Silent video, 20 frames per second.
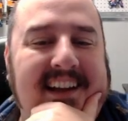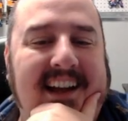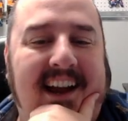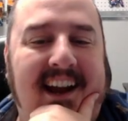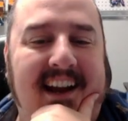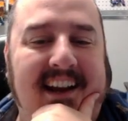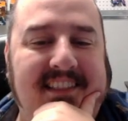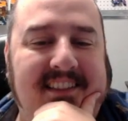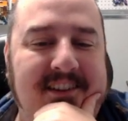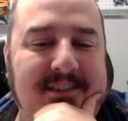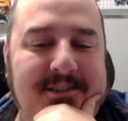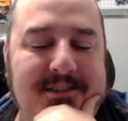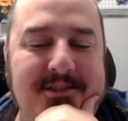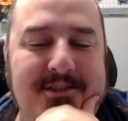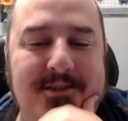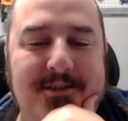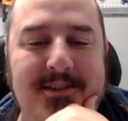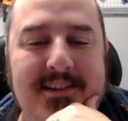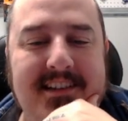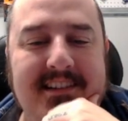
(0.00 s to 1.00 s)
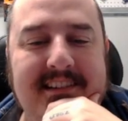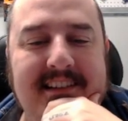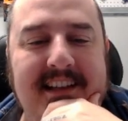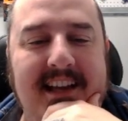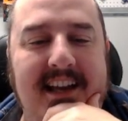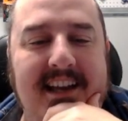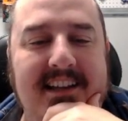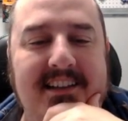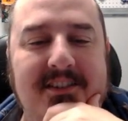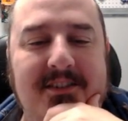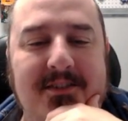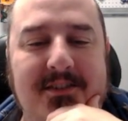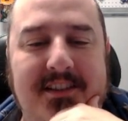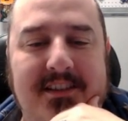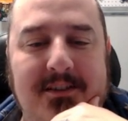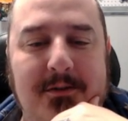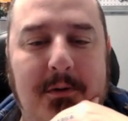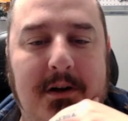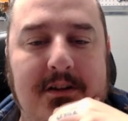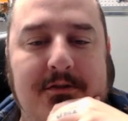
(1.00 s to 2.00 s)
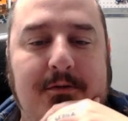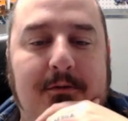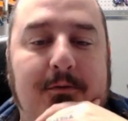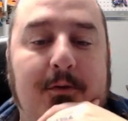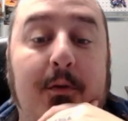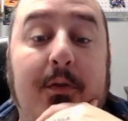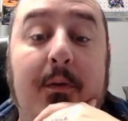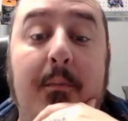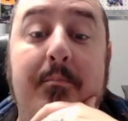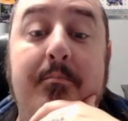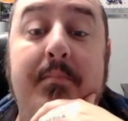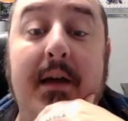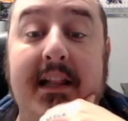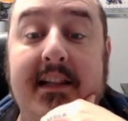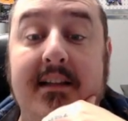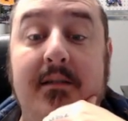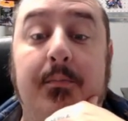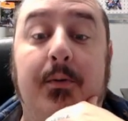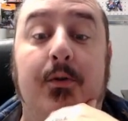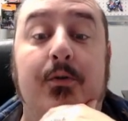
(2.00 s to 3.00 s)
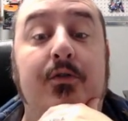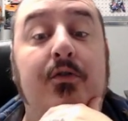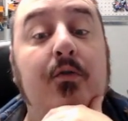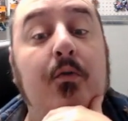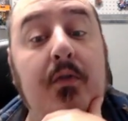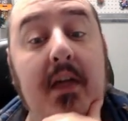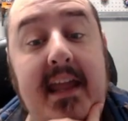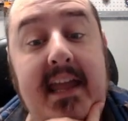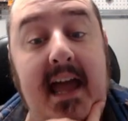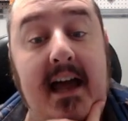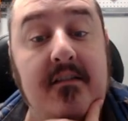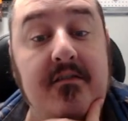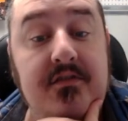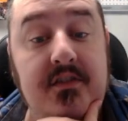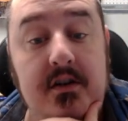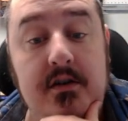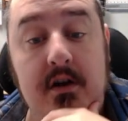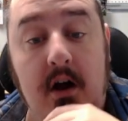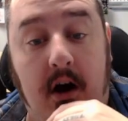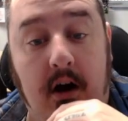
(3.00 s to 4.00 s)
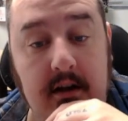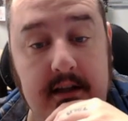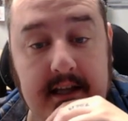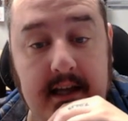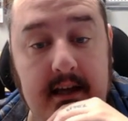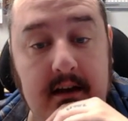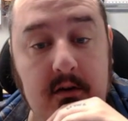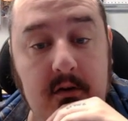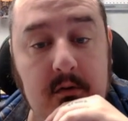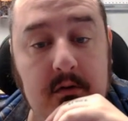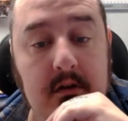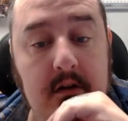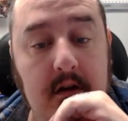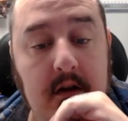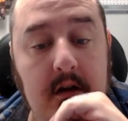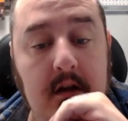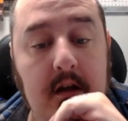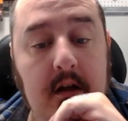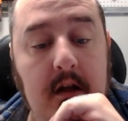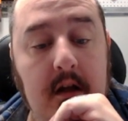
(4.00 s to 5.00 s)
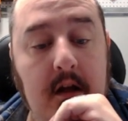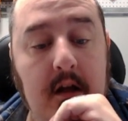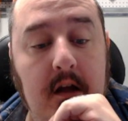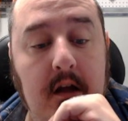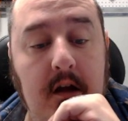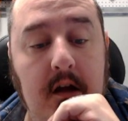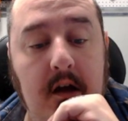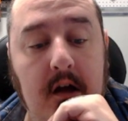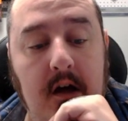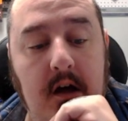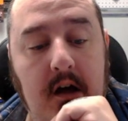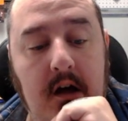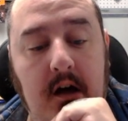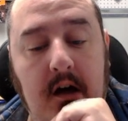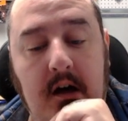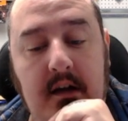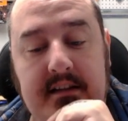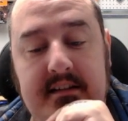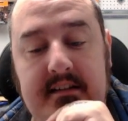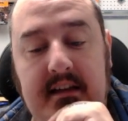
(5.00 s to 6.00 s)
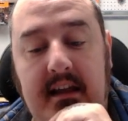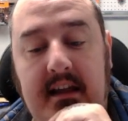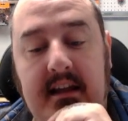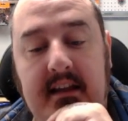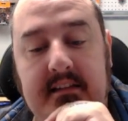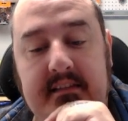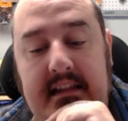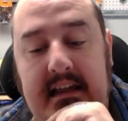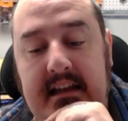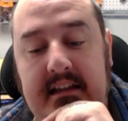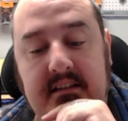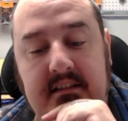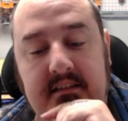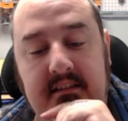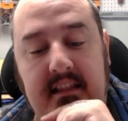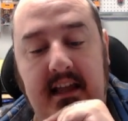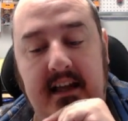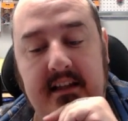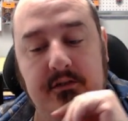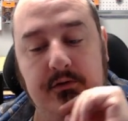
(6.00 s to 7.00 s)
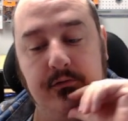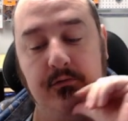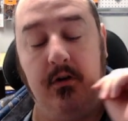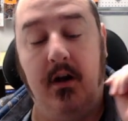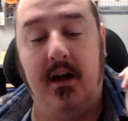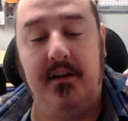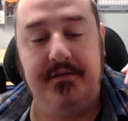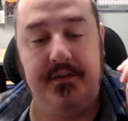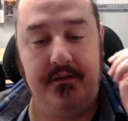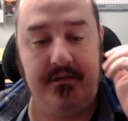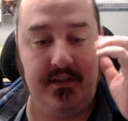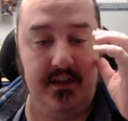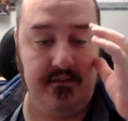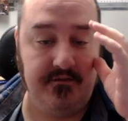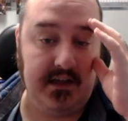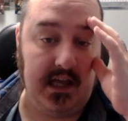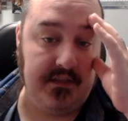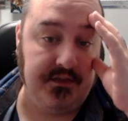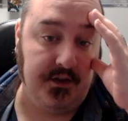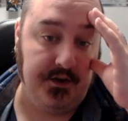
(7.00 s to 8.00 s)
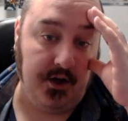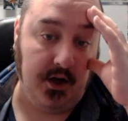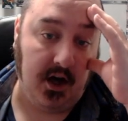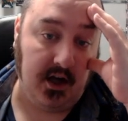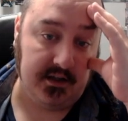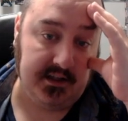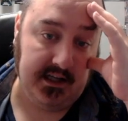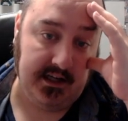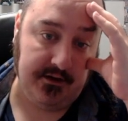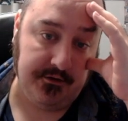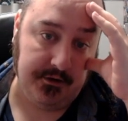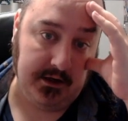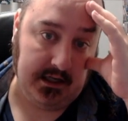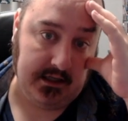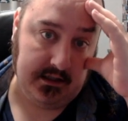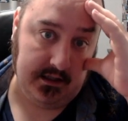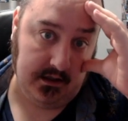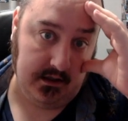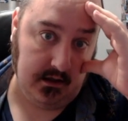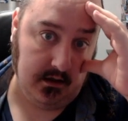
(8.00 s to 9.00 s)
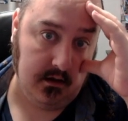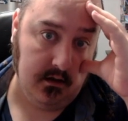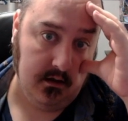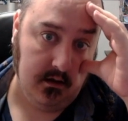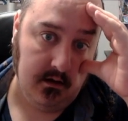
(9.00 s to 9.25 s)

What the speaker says: Alright, they're retreating the Iono's Kilowattrel for the Belly Bolt. Do they have the knockout? Oh, dang, that's rough if they've got the knockout right here.